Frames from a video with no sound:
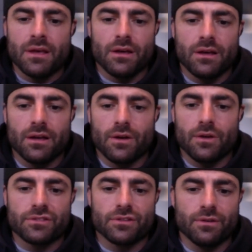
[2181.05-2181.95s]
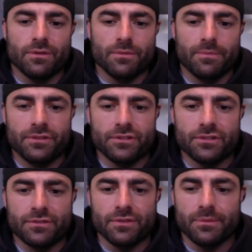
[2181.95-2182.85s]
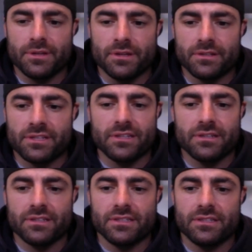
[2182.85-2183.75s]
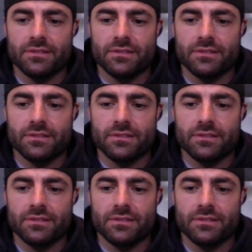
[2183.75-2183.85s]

uh, also just from a con-